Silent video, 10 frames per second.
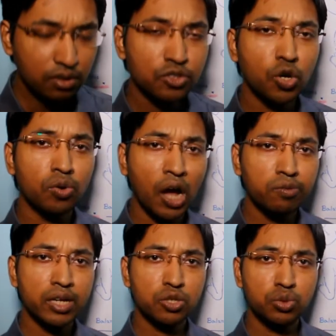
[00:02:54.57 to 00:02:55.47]
So now
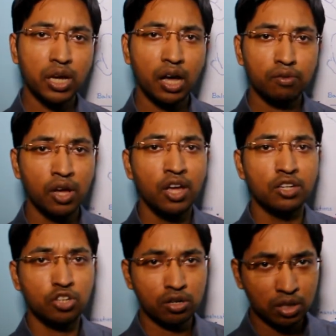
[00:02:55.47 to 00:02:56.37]
that we have
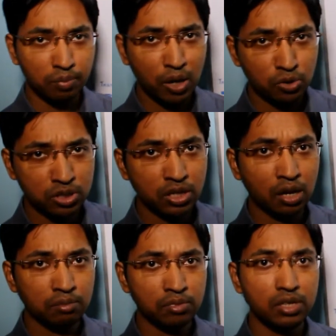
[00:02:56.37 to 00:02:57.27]
talked about
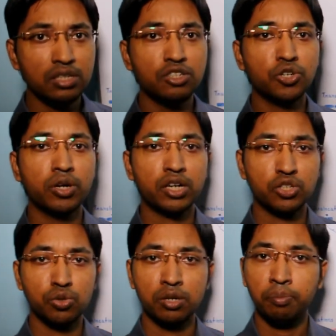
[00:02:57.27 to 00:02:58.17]
some
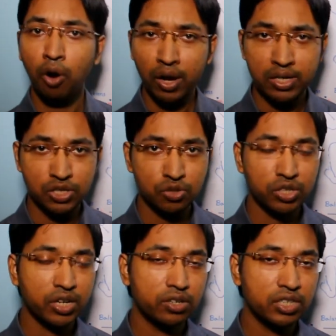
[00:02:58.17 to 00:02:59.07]
introductory points
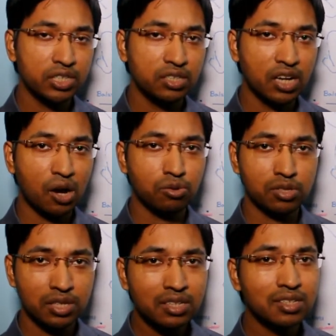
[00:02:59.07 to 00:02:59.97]
regarding Down
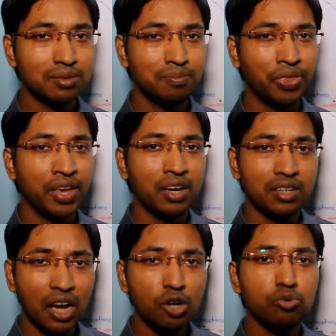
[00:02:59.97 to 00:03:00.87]
syndrome,
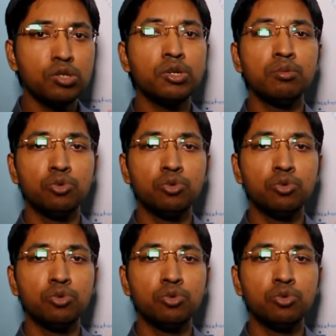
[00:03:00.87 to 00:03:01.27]
now we will